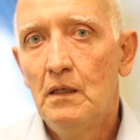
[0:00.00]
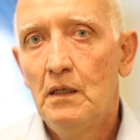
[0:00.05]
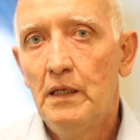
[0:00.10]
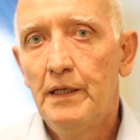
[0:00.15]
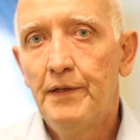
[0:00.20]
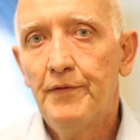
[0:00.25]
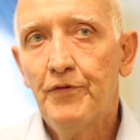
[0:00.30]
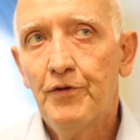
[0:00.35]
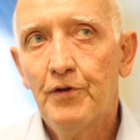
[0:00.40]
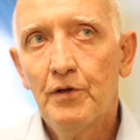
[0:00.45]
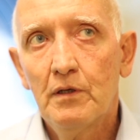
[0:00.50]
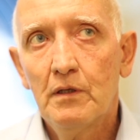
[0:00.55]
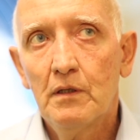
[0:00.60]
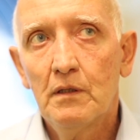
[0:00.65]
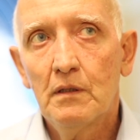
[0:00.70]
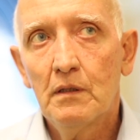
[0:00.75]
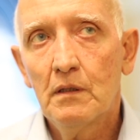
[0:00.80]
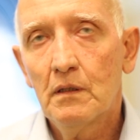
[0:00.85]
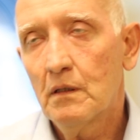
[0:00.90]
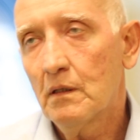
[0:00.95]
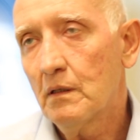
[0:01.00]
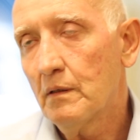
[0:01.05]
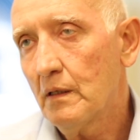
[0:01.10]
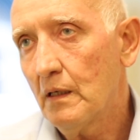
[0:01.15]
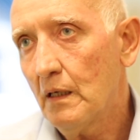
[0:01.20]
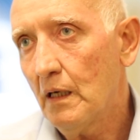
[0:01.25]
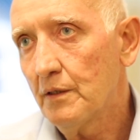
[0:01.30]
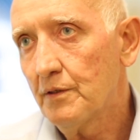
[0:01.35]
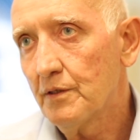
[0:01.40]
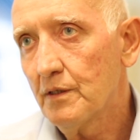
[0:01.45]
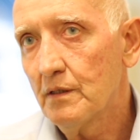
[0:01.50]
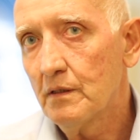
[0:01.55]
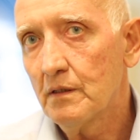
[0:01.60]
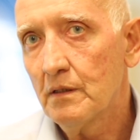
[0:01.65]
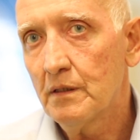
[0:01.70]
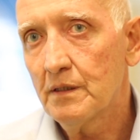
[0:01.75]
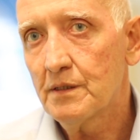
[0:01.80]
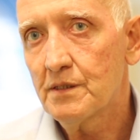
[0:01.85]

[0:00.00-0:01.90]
And on the